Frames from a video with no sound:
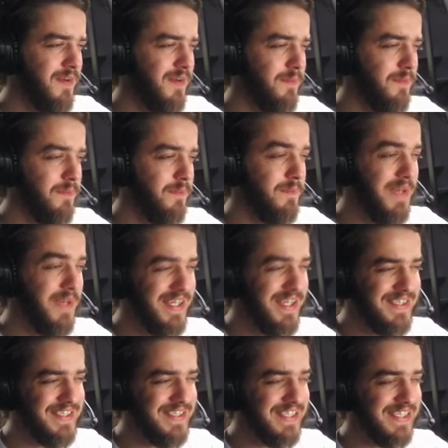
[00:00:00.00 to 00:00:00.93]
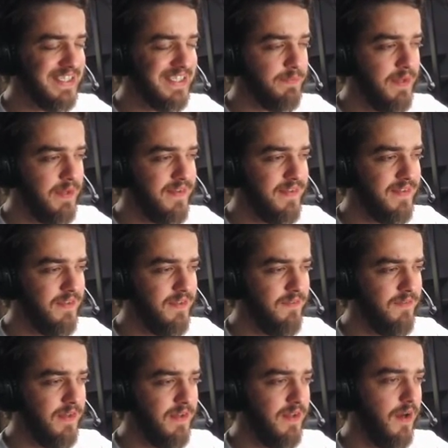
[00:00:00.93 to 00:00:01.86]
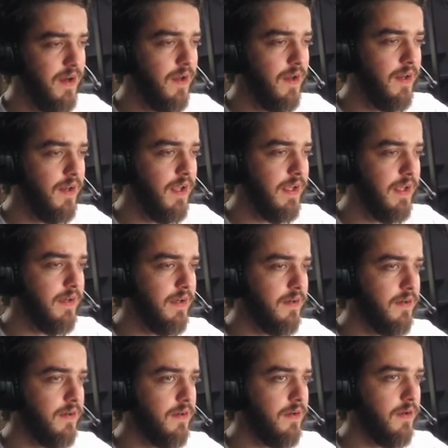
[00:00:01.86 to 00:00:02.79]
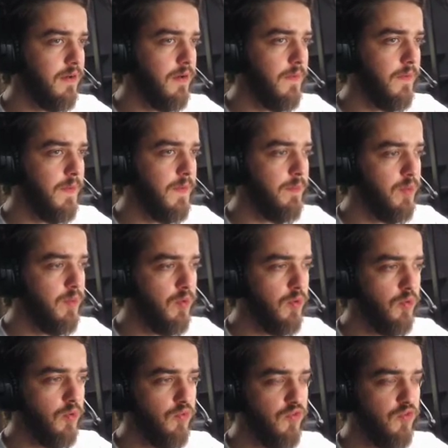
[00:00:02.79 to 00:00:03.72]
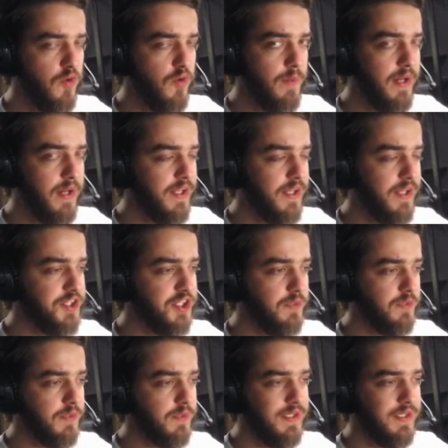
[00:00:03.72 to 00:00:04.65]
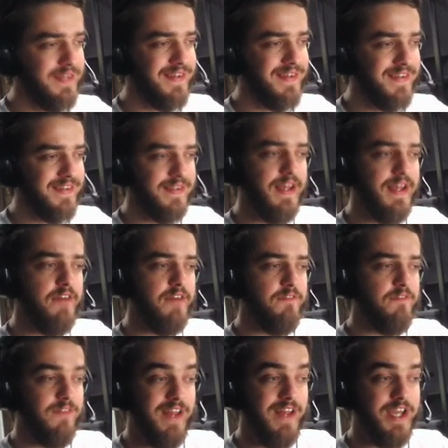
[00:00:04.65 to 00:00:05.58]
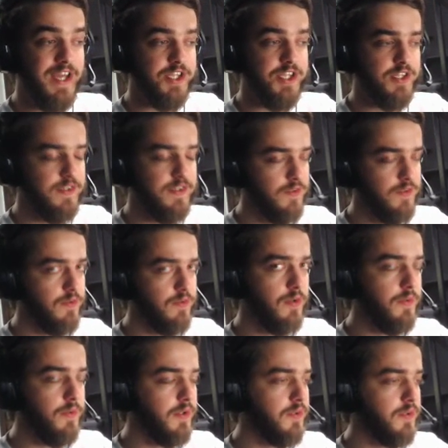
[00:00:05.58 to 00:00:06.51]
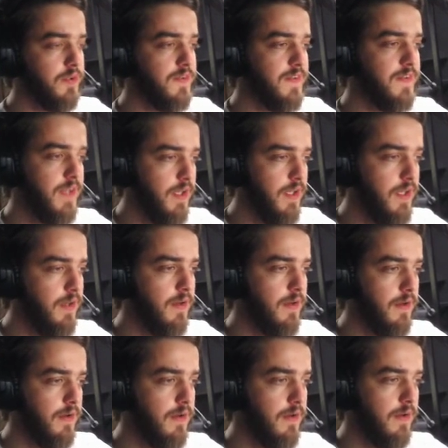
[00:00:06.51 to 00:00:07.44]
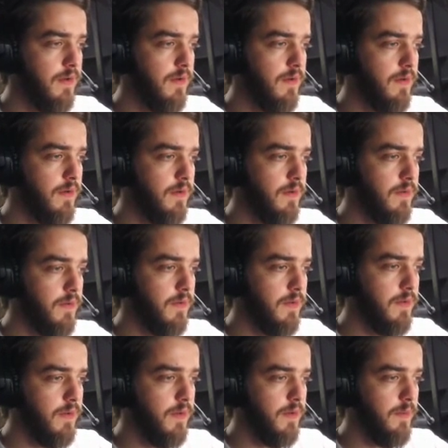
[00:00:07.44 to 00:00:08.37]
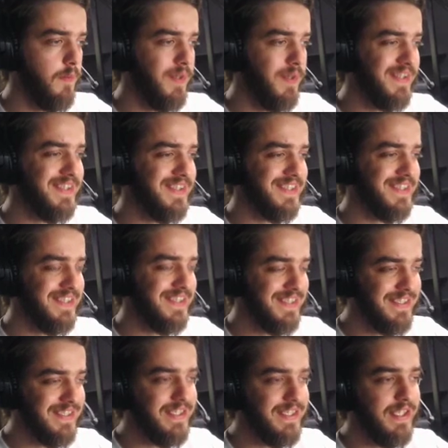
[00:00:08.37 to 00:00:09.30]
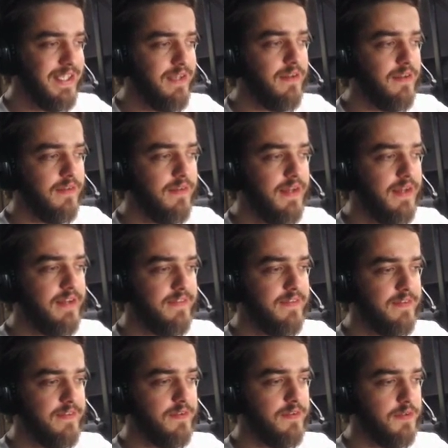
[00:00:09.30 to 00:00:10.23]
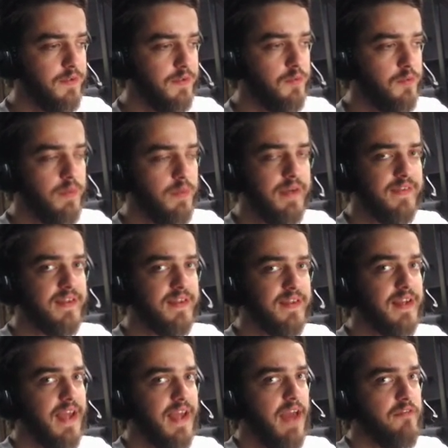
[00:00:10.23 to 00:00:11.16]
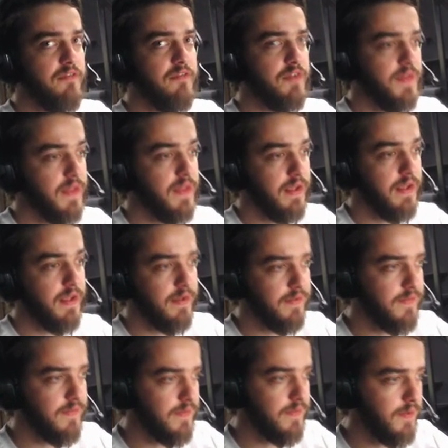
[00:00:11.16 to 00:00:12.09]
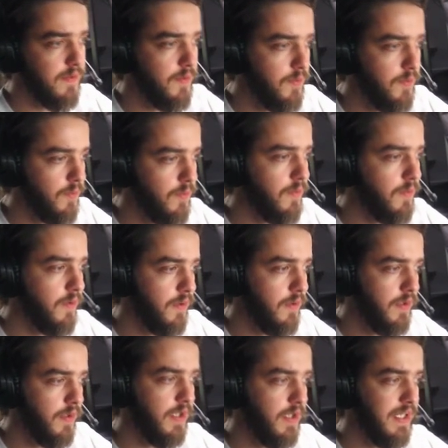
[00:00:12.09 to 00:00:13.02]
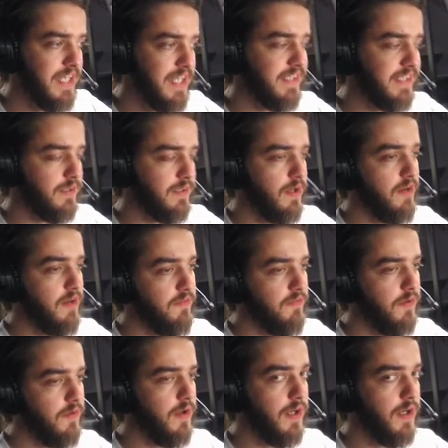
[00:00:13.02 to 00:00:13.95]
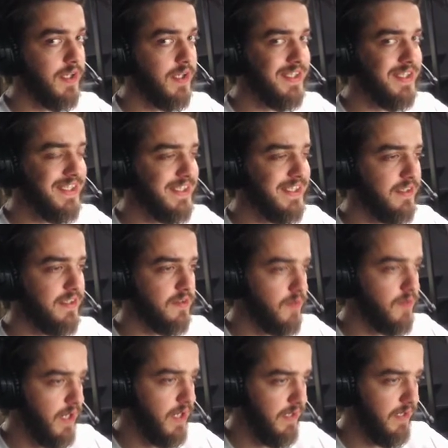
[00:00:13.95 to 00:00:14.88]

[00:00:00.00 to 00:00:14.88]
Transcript: because it's expensive, and unlike the blue 4 mana enchantment, it doesn't have flash, as you're going to see. But it's still an answer to basically everything, so it has to have a decent grade.